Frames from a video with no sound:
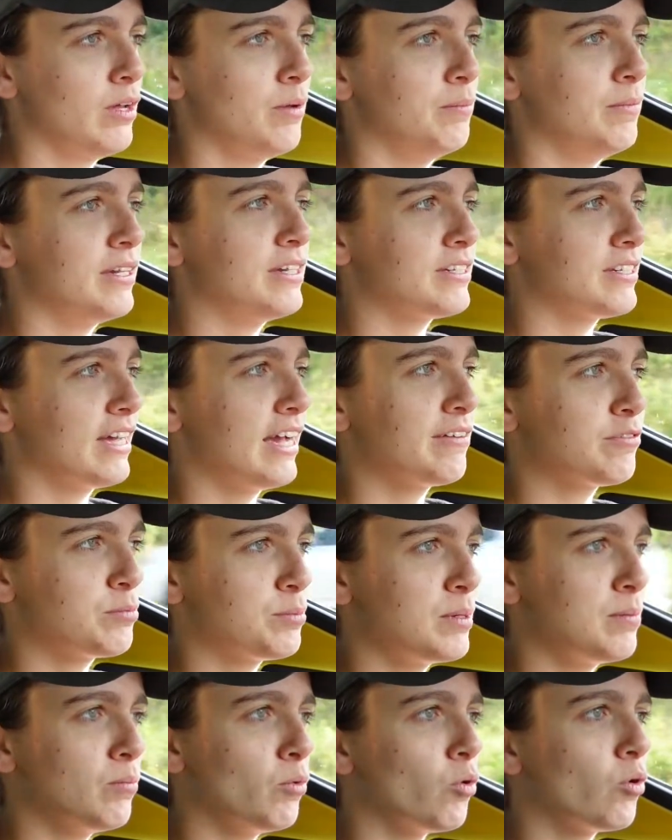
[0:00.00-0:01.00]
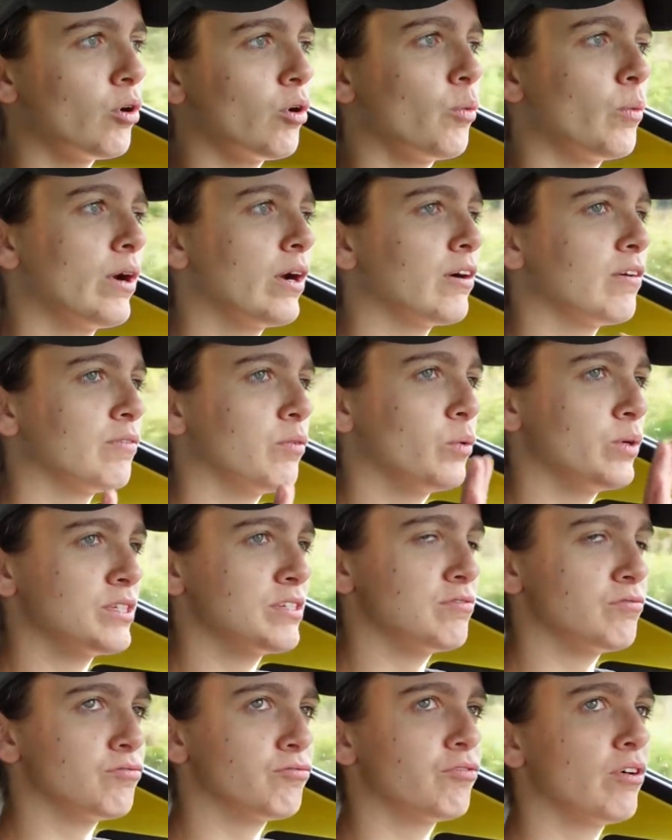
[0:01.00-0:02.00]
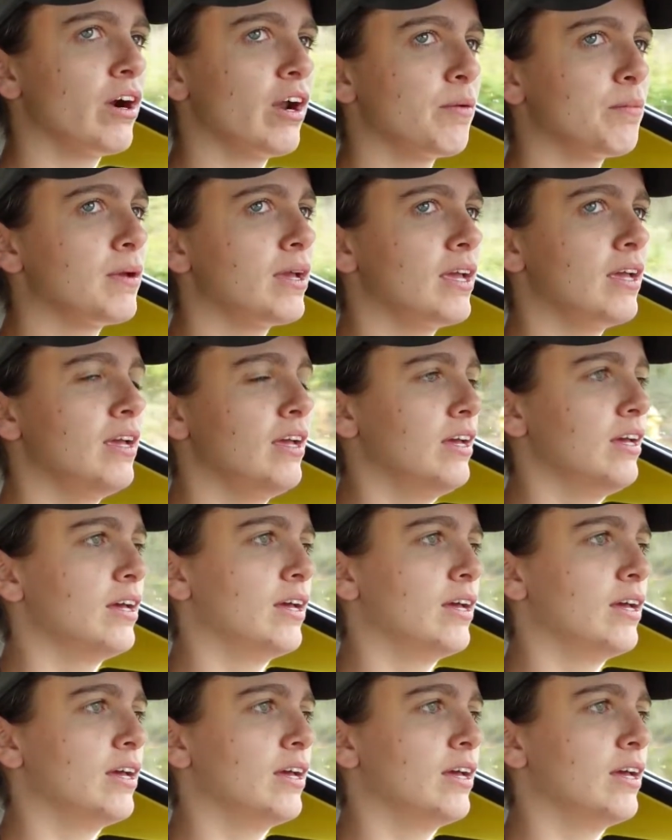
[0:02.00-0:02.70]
because I have to be more aware of what's in front of me